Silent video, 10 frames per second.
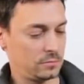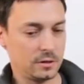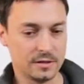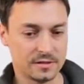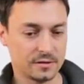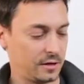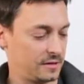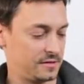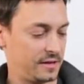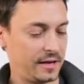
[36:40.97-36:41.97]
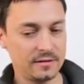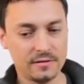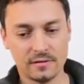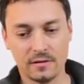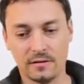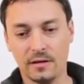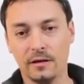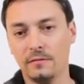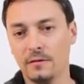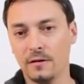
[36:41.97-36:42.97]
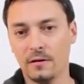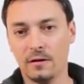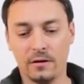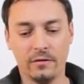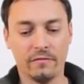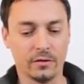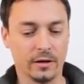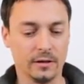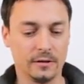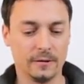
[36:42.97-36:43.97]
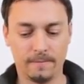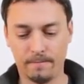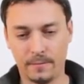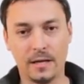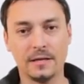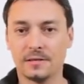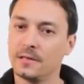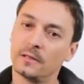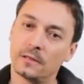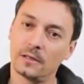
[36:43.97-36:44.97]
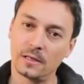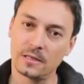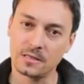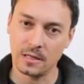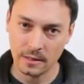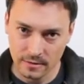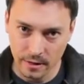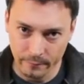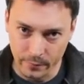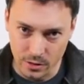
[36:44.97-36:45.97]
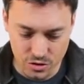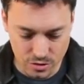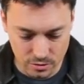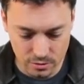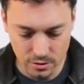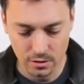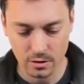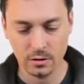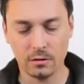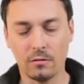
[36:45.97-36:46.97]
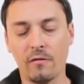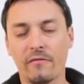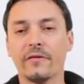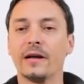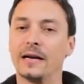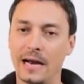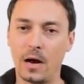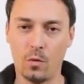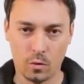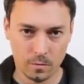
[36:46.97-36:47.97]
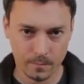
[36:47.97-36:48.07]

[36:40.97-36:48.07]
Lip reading: It's gets sent and then you forget. And that's it, stand-up version of Now.